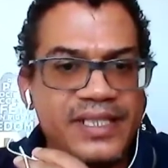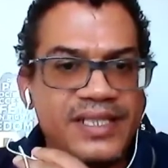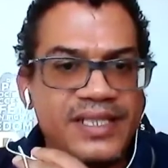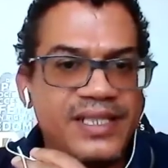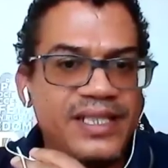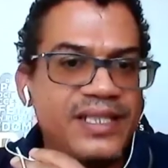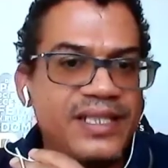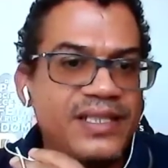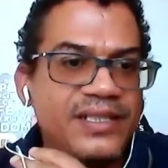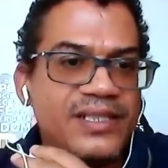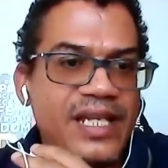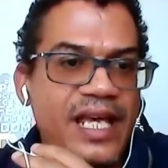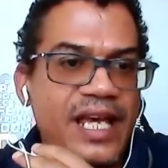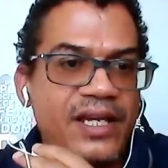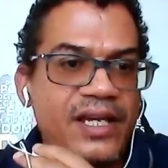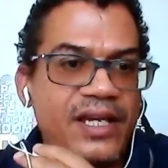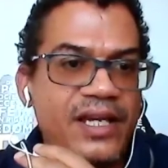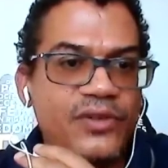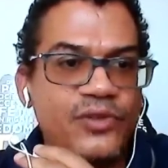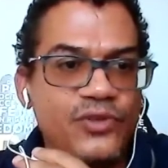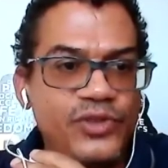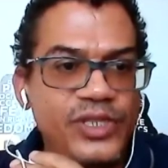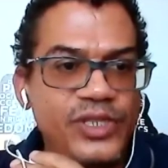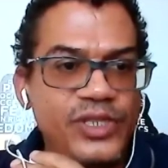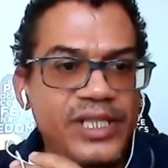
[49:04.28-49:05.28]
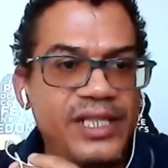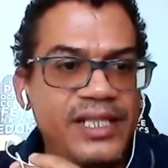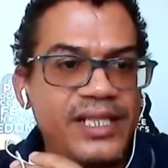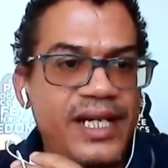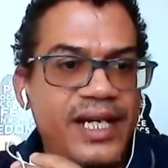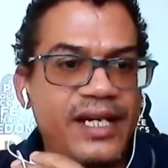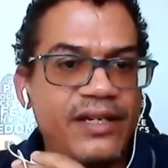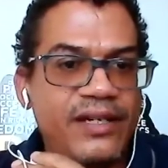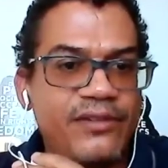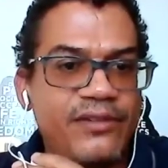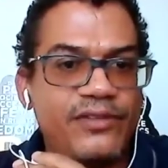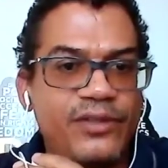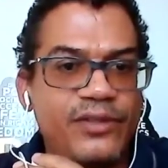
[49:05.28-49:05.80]
these things really
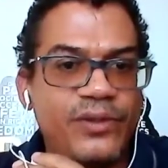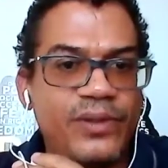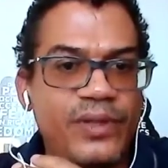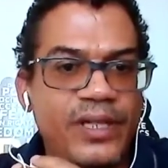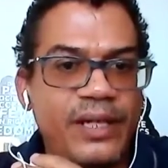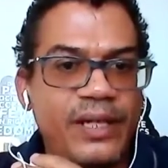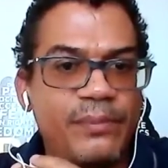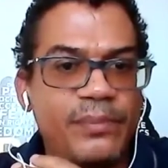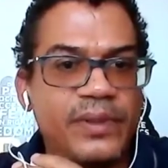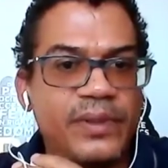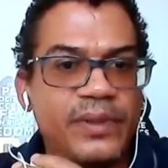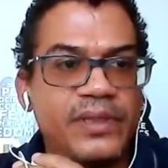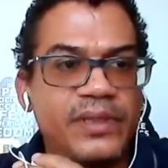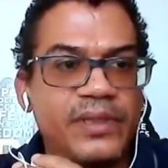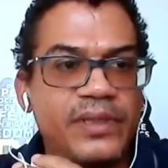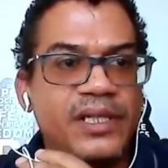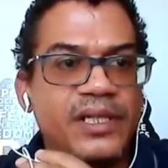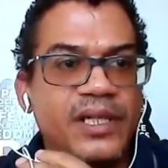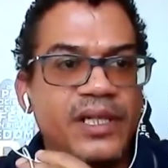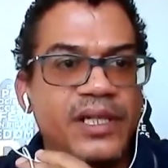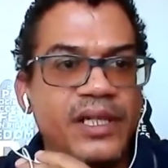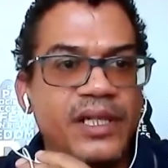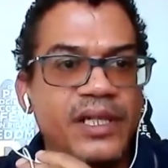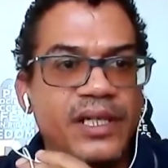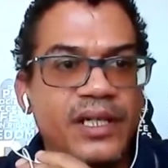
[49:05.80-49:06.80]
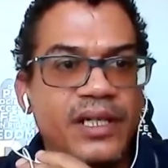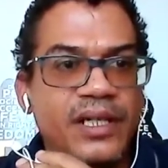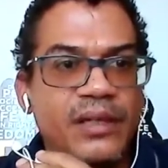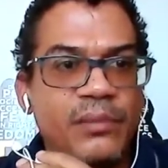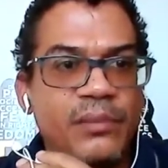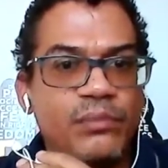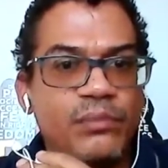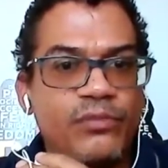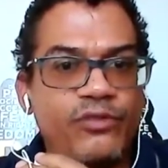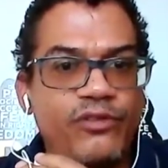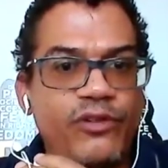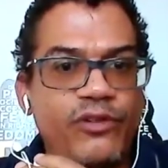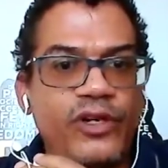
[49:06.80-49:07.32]
have to happen
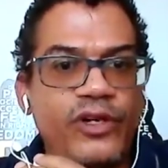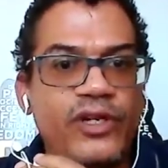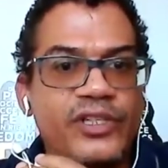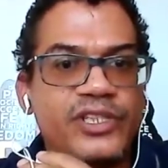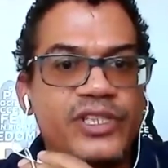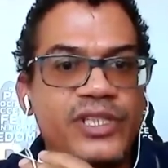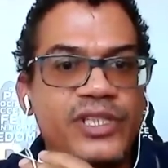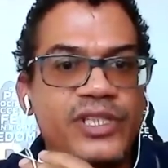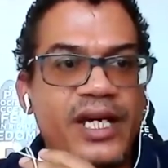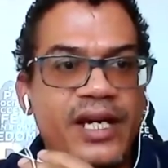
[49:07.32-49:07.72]
fast.